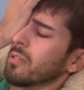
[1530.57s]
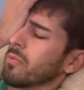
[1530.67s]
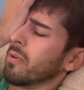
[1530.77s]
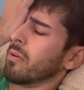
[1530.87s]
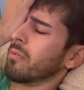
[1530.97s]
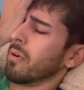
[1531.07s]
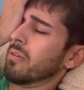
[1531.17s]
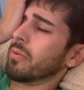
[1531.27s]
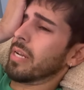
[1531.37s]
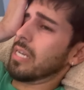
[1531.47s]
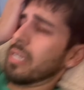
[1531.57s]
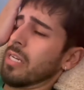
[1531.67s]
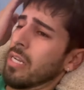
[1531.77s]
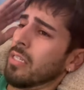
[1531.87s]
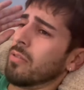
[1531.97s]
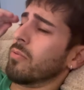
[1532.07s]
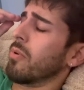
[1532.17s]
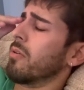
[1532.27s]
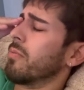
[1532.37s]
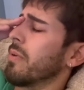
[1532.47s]
road, road rage, in,
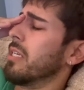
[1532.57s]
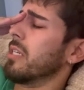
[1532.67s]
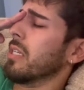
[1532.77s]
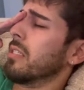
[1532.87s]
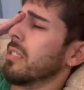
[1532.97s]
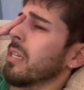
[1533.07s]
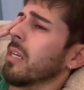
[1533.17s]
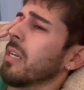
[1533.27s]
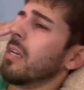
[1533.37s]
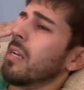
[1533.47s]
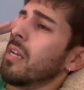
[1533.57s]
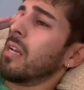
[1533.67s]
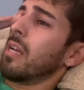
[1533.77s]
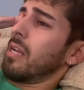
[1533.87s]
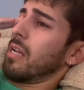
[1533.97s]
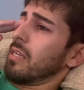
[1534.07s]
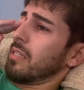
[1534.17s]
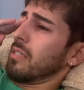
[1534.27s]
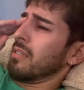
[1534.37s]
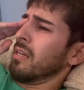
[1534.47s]
road rage incident, and
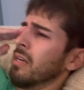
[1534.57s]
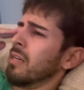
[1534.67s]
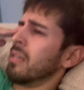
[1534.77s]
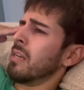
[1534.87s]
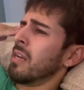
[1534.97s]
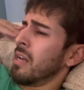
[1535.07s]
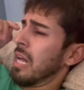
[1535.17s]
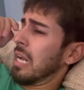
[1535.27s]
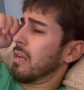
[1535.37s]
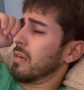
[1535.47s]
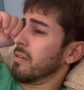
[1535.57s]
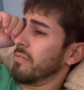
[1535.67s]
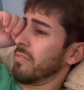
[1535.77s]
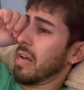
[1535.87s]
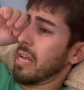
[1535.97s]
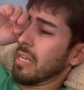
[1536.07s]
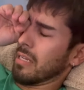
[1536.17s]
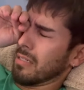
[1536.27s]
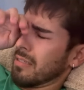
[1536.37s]
I got in a fight.